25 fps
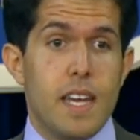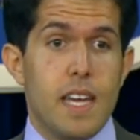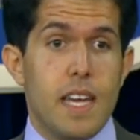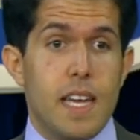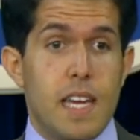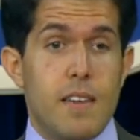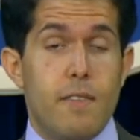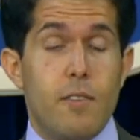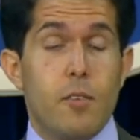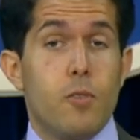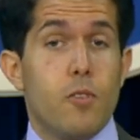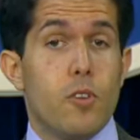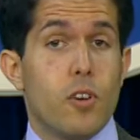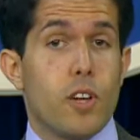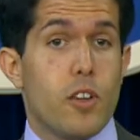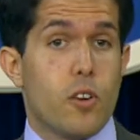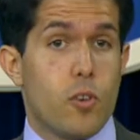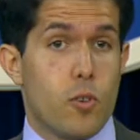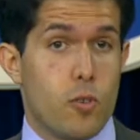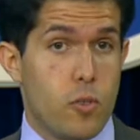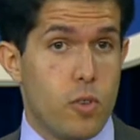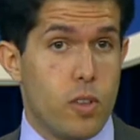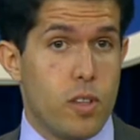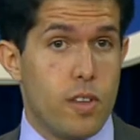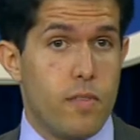If you look at
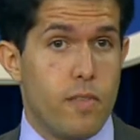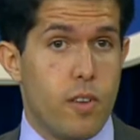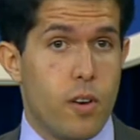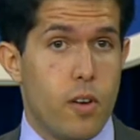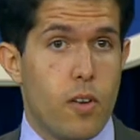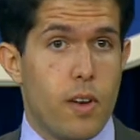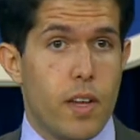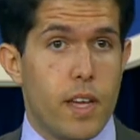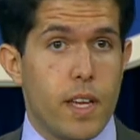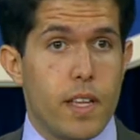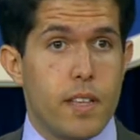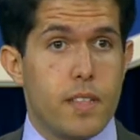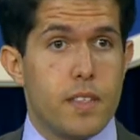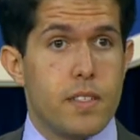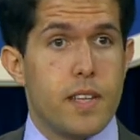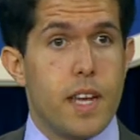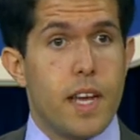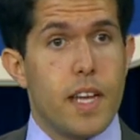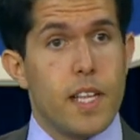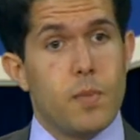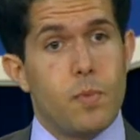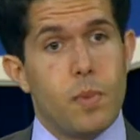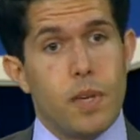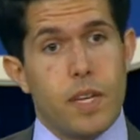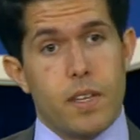early voting in
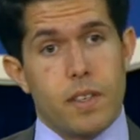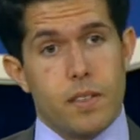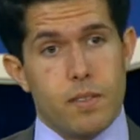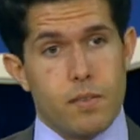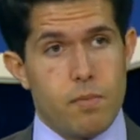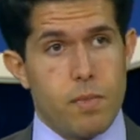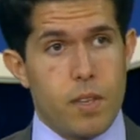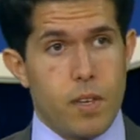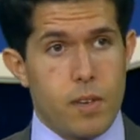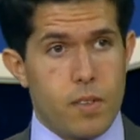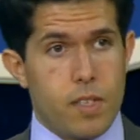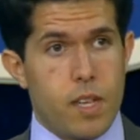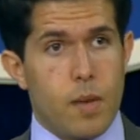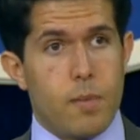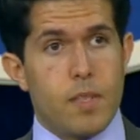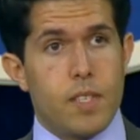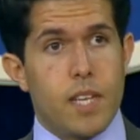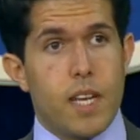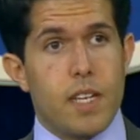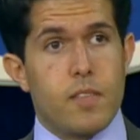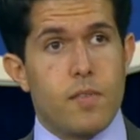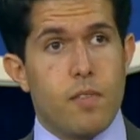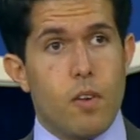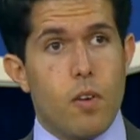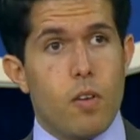states, because, you know, some
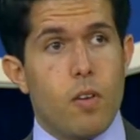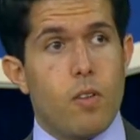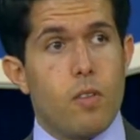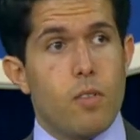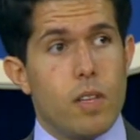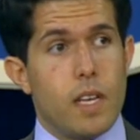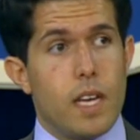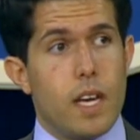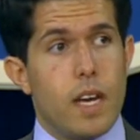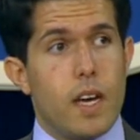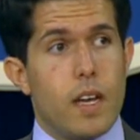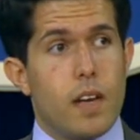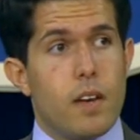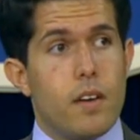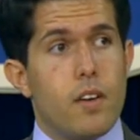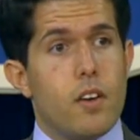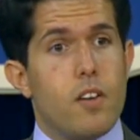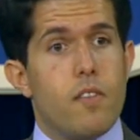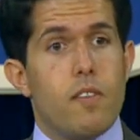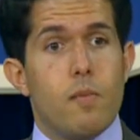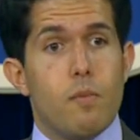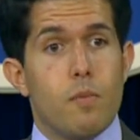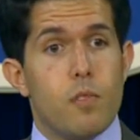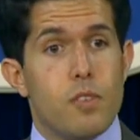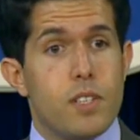states vote only on
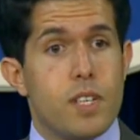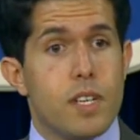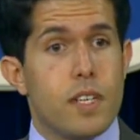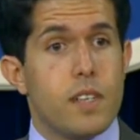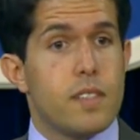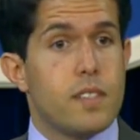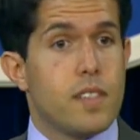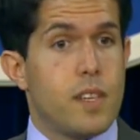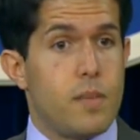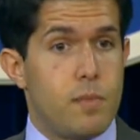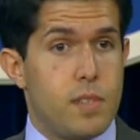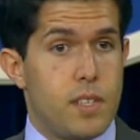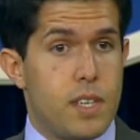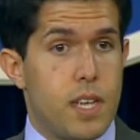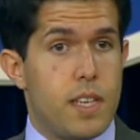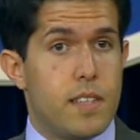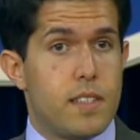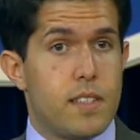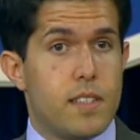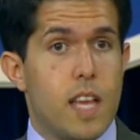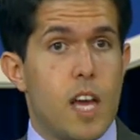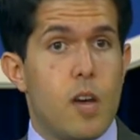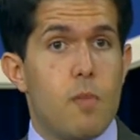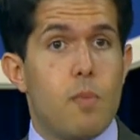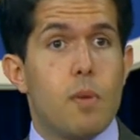November 6th, some states
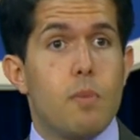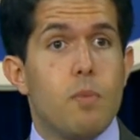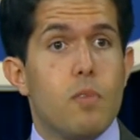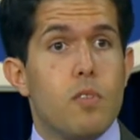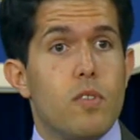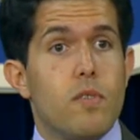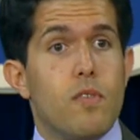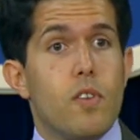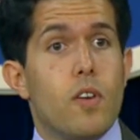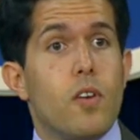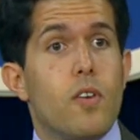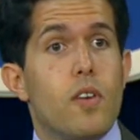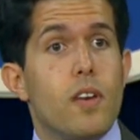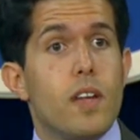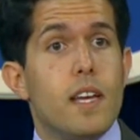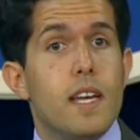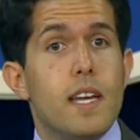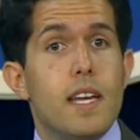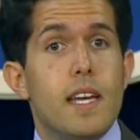allow people to vote